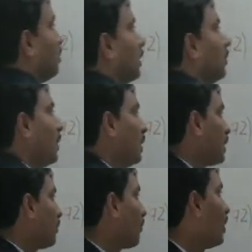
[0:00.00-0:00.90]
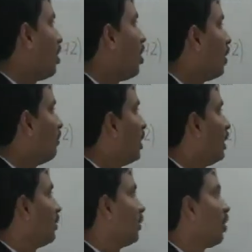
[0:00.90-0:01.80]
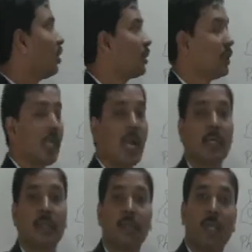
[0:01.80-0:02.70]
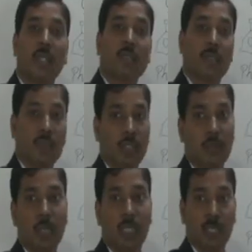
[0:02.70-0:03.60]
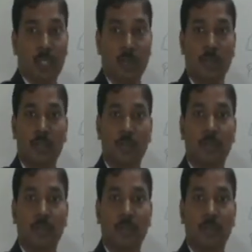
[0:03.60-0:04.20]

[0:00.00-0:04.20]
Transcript: That means phenol will not react with sodium bicarbonate.